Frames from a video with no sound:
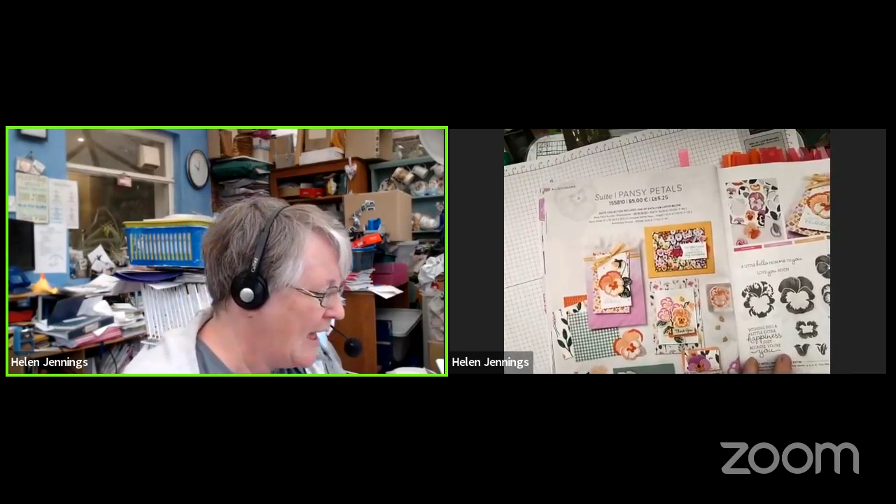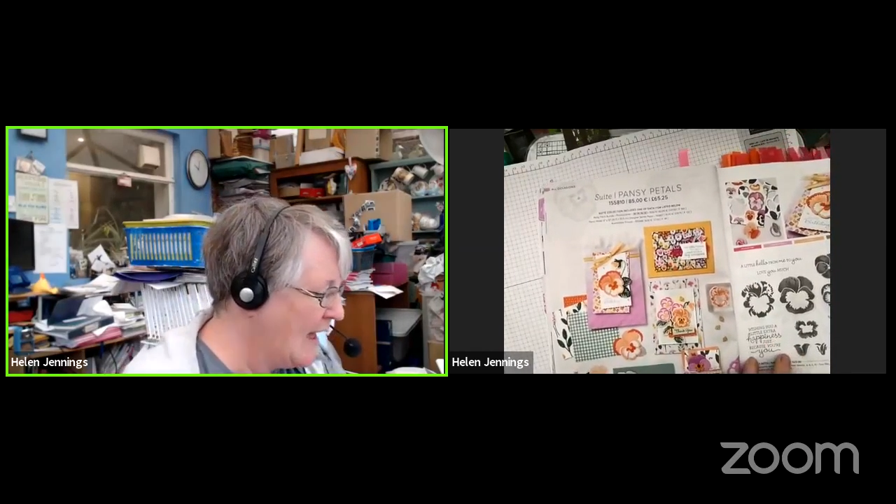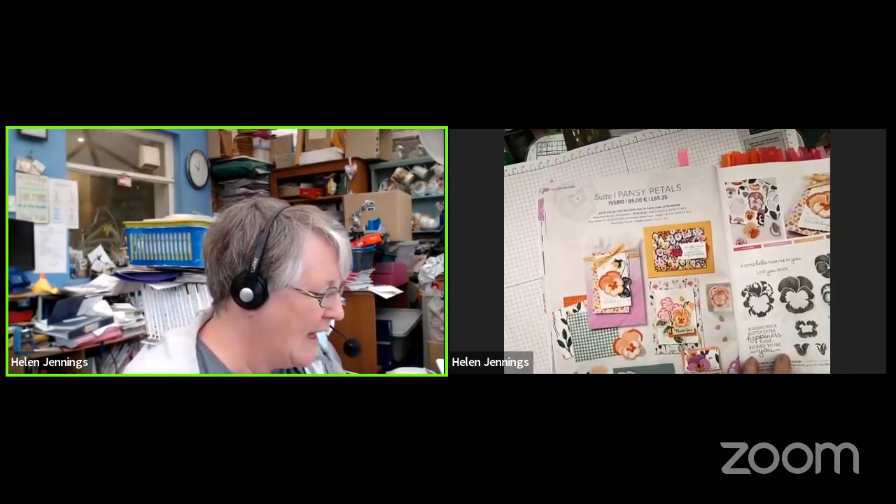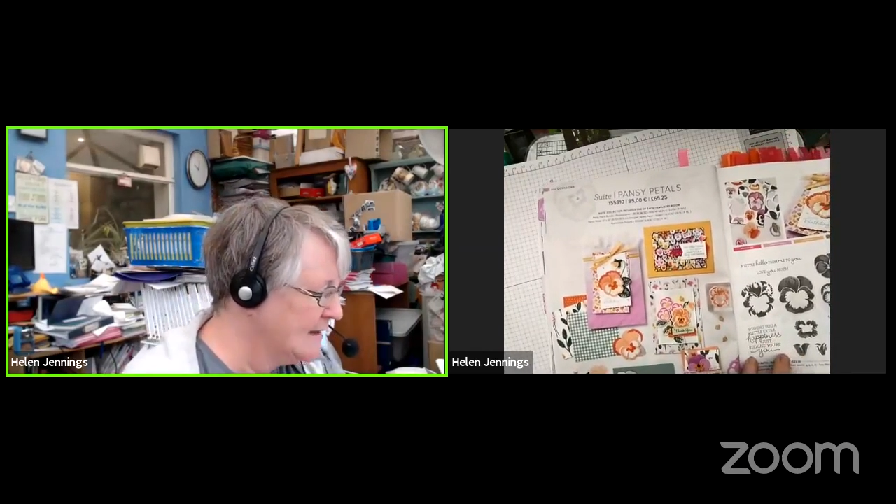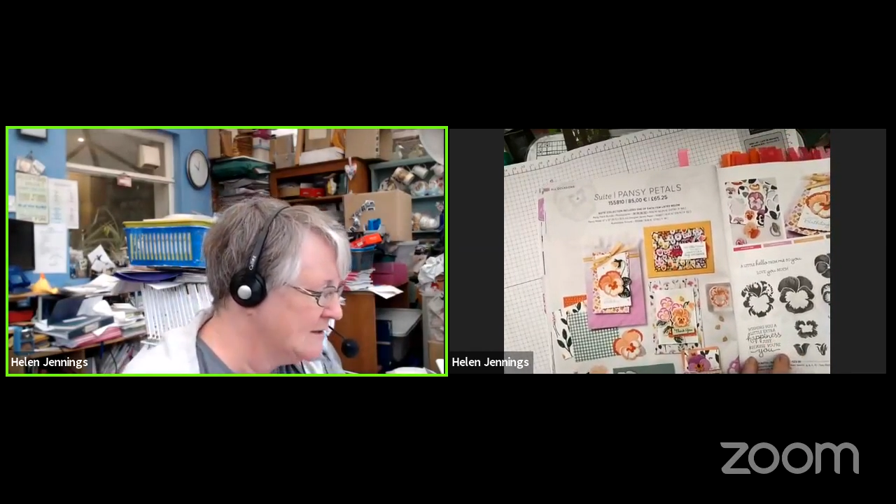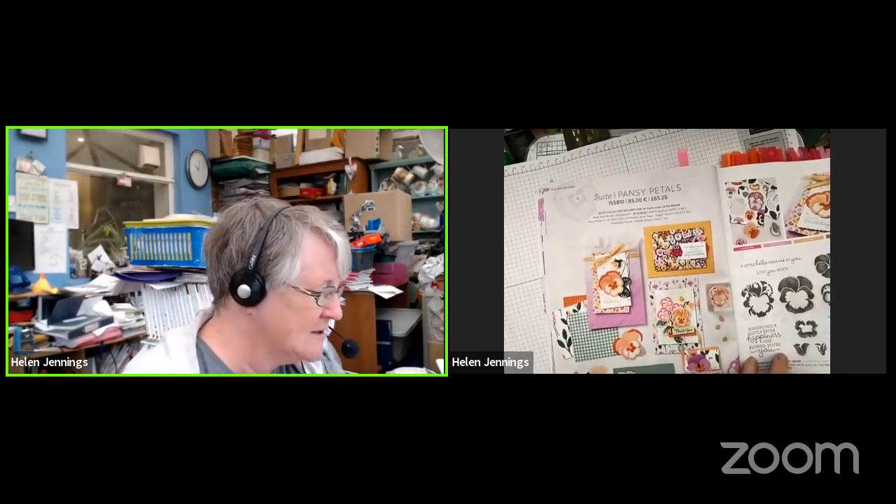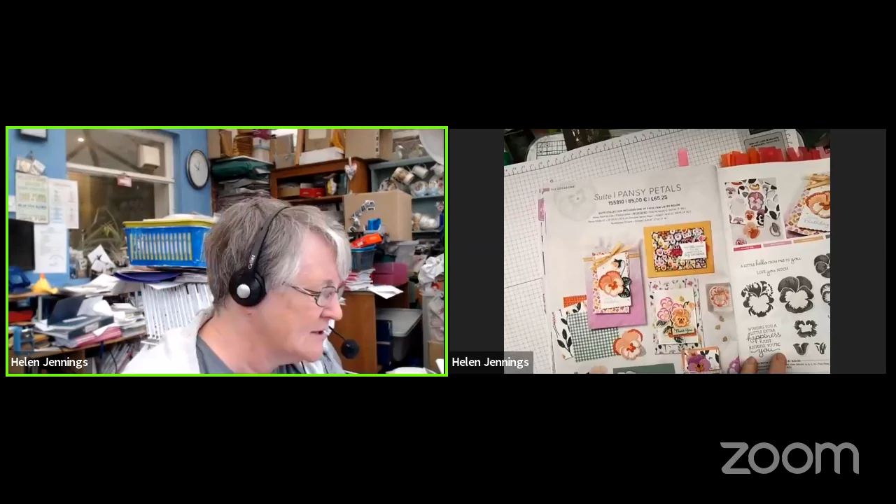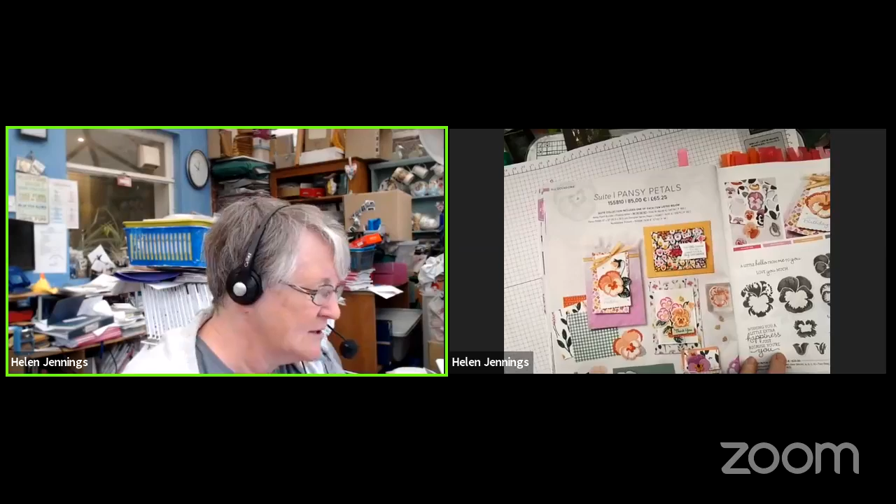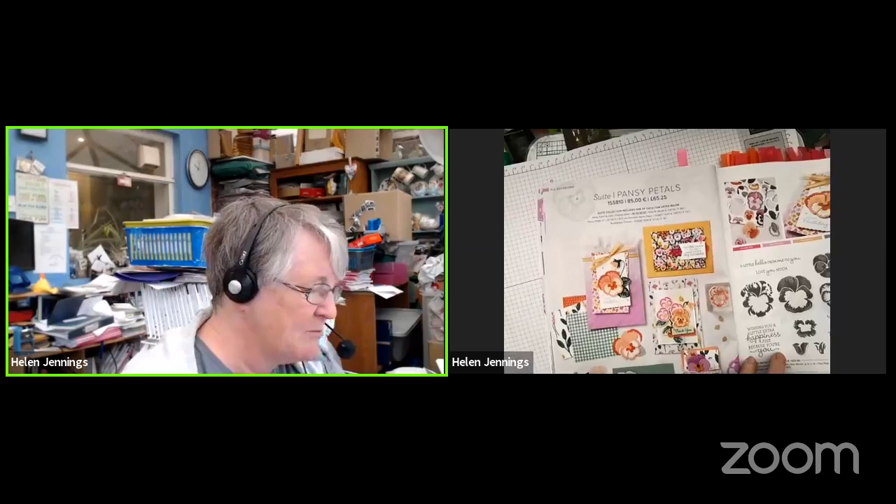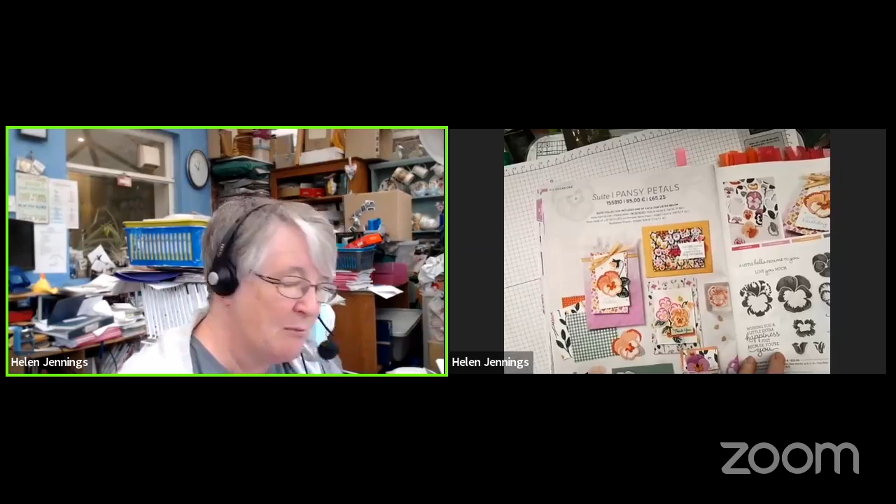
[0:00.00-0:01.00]
and
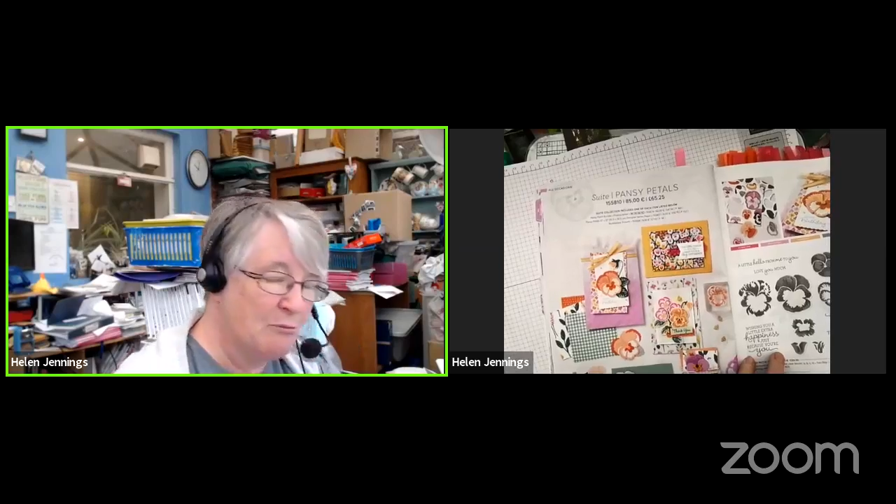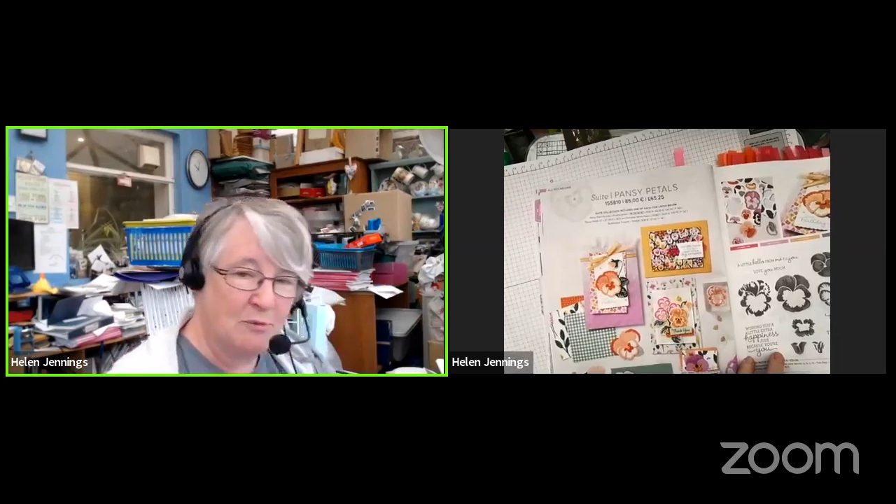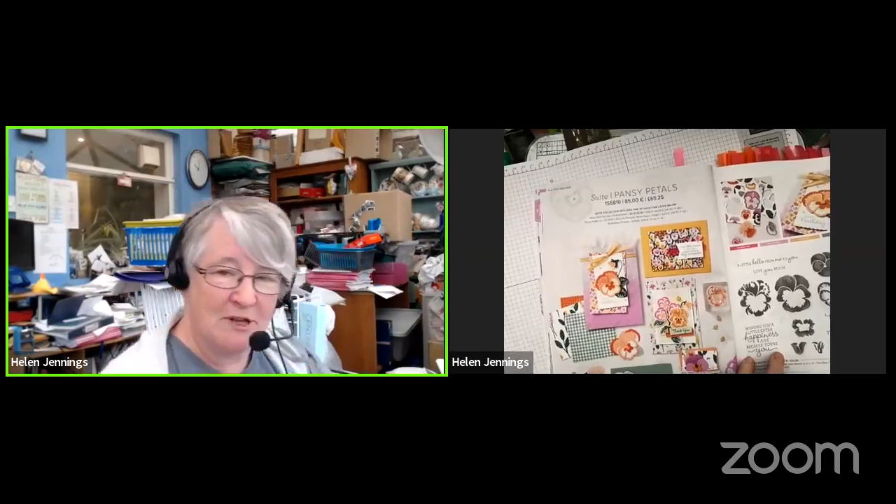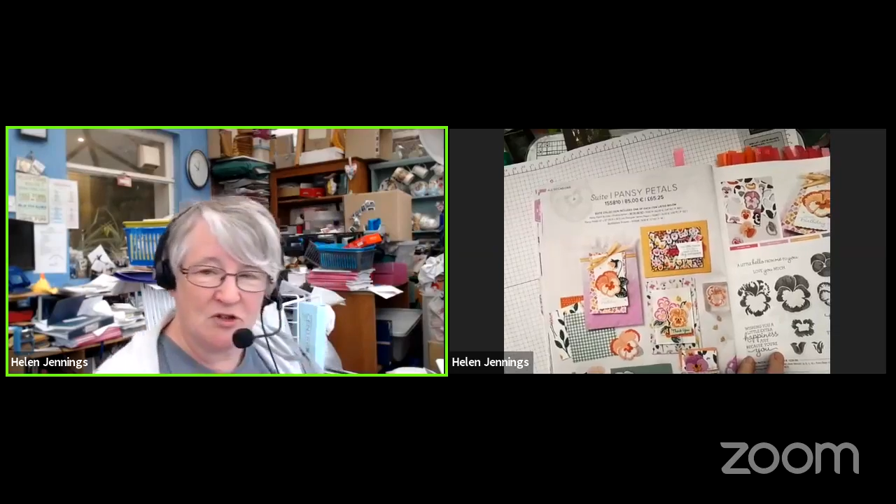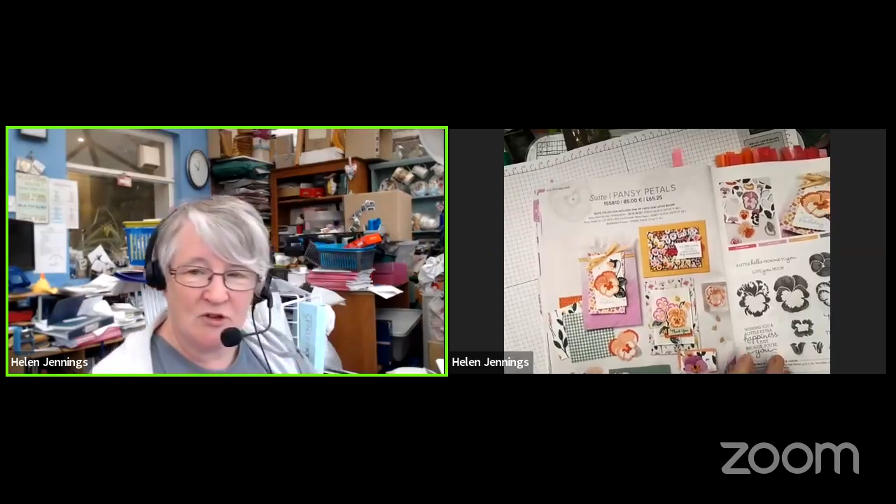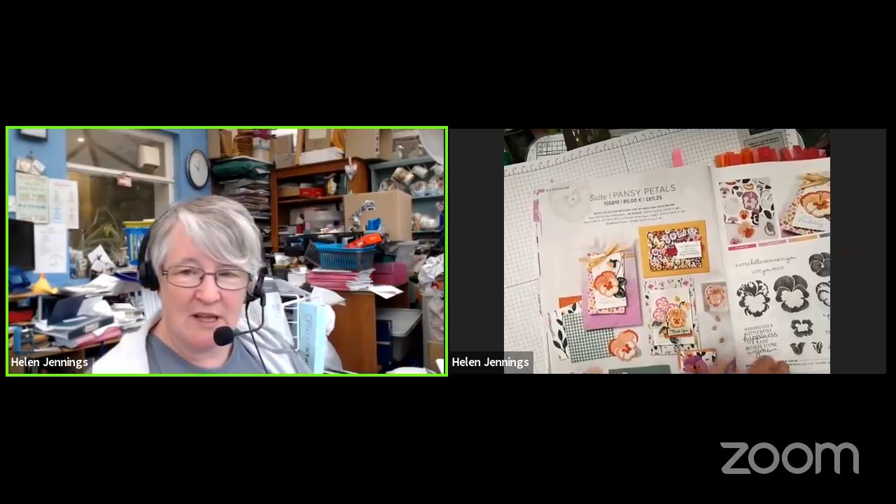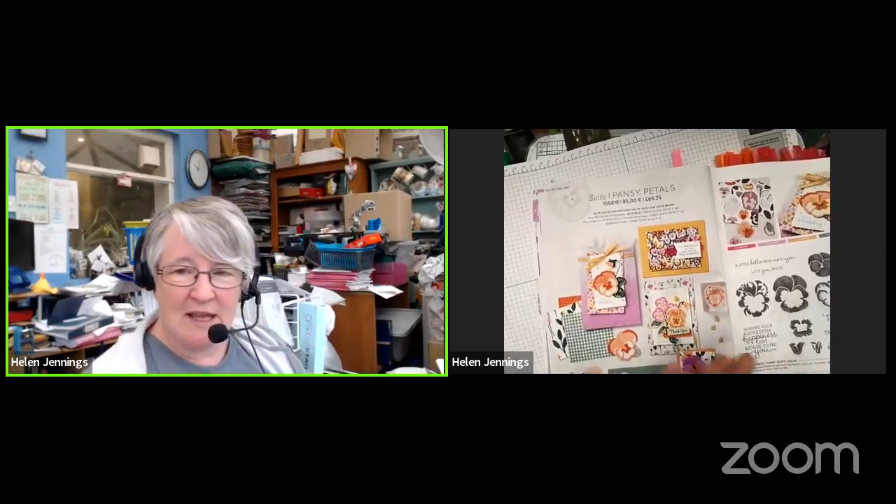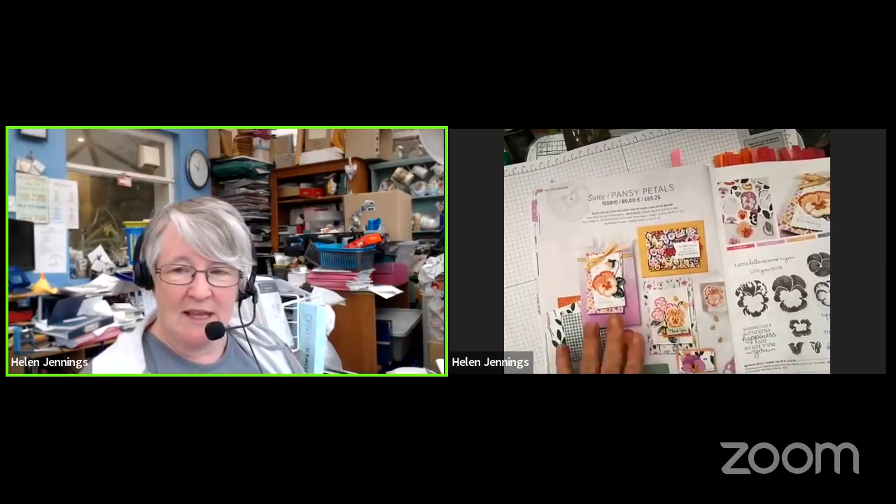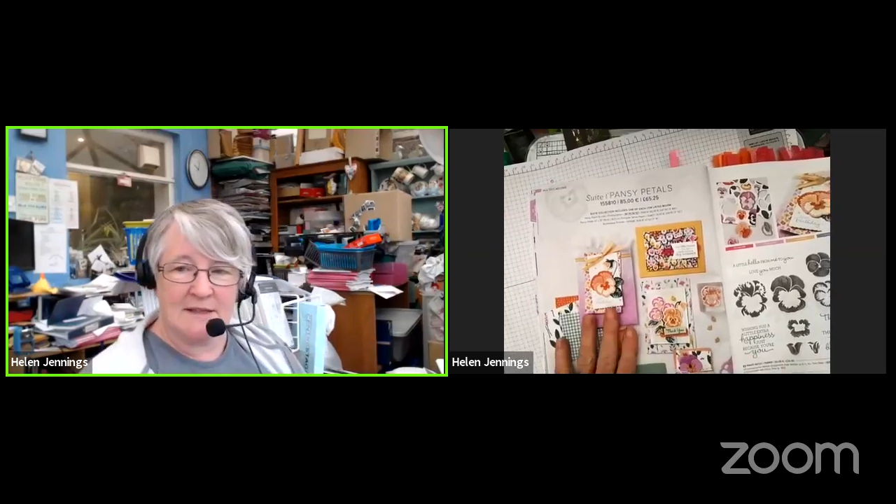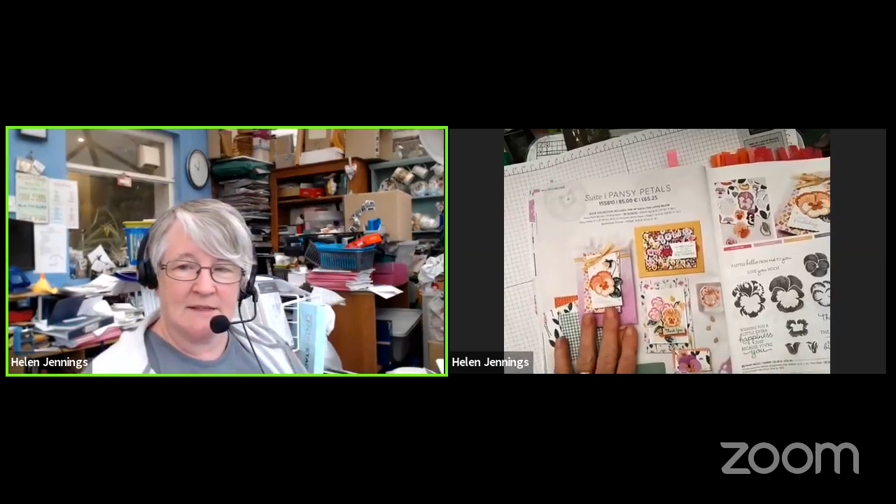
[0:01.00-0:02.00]
the bumblebee
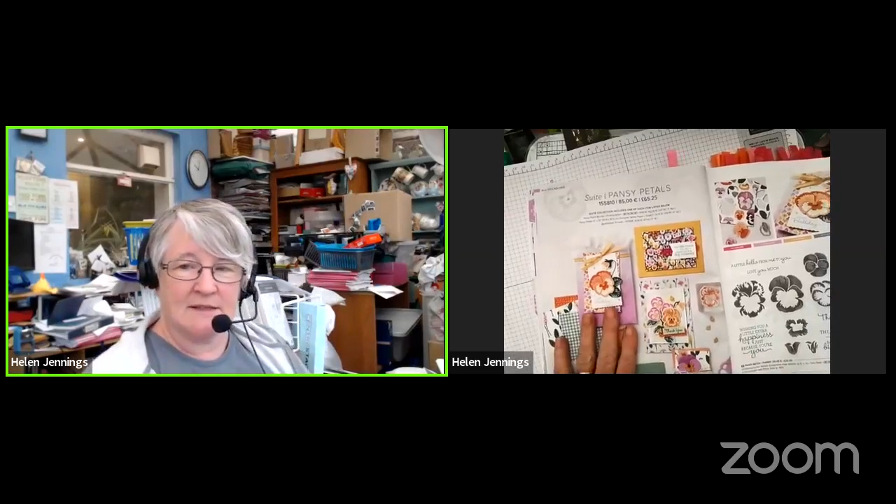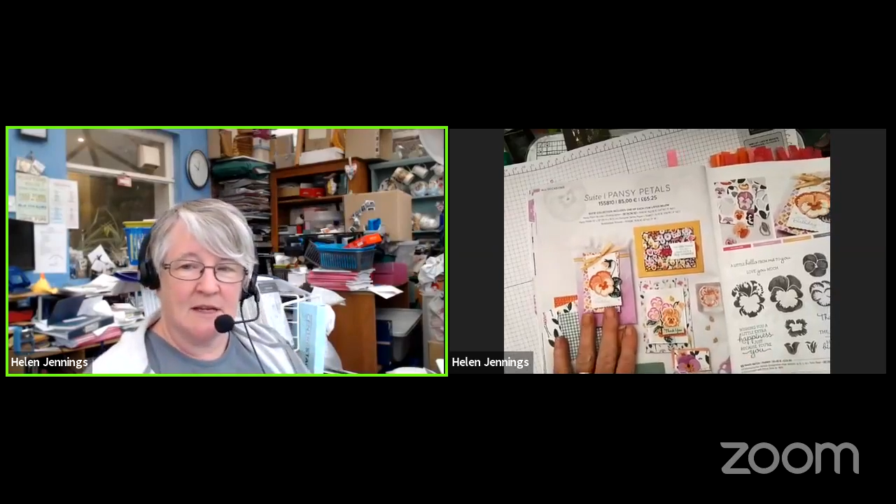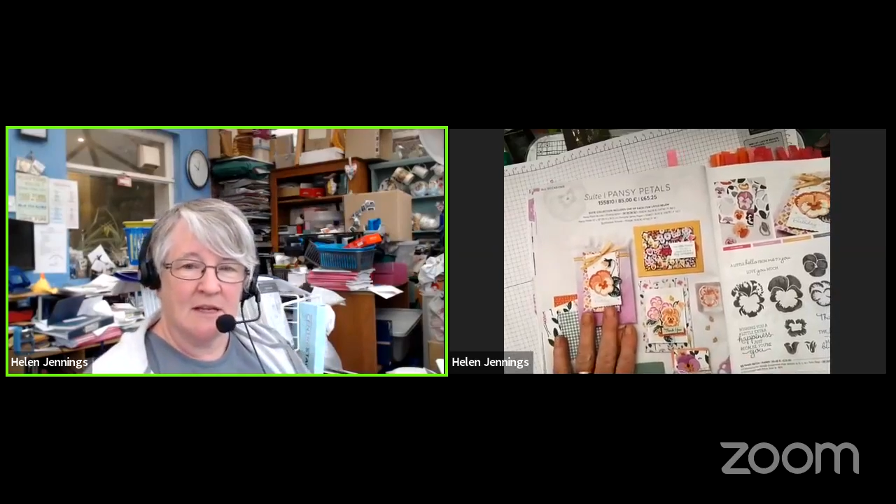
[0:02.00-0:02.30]
trinkets.